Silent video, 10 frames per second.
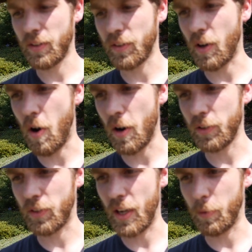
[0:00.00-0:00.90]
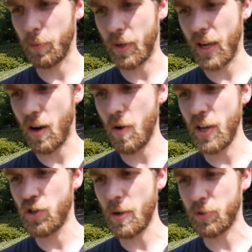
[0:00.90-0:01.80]
this is the hardest thing with one hand. Oh,
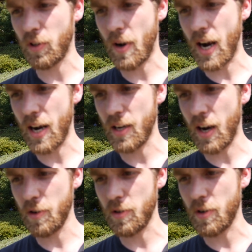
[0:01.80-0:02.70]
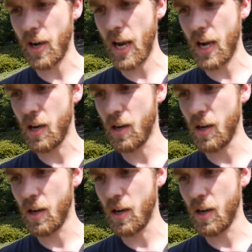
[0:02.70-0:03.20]
he jumps so high, higher than your head.